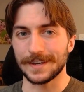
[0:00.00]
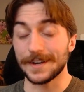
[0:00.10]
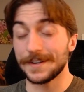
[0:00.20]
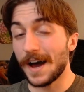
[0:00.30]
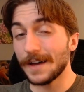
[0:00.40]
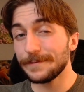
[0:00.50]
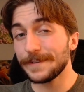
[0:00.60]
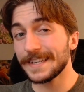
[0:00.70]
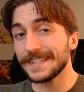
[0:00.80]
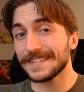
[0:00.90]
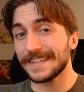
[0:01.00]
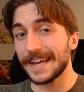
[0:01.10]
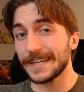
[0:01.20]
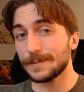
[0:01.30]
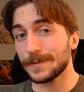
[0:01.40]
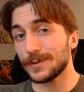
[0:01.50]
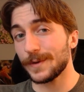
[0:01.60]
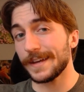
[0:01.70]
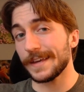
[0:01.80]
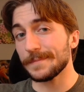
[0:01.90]
A non-feeding stage
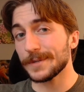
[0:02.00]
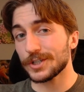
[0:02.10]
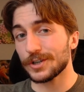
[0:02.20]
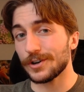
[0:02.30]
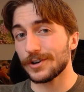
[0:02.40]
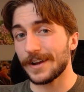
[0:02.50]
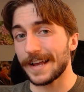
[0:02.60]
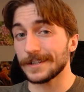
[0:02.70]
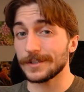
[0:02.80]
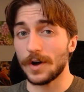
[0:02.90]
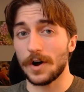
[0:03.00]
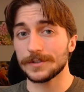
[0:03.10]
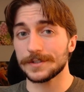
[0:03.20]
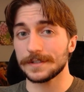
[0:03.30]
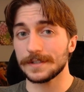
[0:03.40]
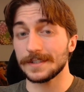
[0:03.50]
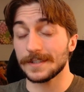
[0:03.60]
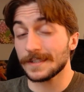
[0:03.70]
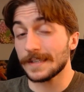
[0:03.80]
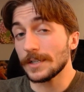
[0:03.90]
between immature and adult is
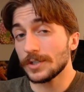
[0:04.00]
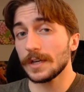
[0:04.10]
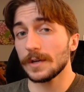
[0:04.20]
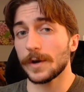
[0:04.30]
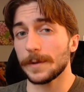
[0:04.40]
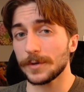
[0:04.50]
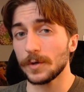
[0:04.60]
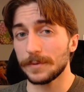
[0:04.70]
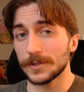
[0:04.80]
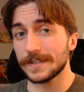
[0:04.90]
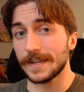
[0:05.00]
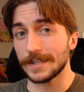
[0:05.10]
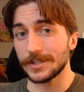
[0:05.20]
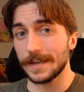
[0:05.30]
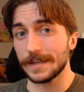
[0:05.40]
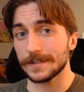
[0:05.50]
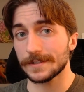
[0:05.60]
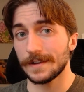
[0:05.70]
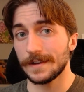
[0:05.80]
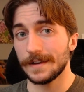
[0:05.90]
essentially what a pupal stage
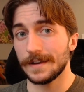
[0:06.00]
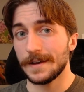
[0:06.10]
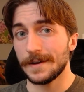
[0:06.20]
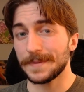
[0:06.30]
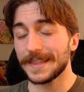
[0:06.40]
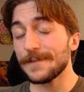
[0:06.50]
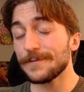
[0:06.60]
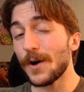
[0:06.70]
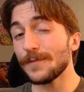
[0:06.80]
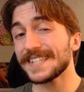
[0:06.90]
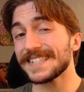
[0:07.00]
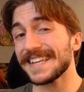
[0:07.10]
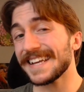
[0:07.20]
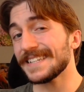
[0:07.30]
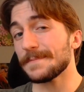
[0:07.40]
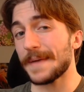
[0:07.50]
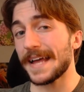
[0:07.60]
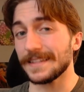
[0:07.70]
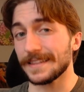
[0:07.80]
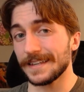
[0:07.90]
is, but they evolved this
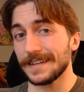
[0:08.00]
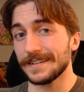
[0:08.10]
independently.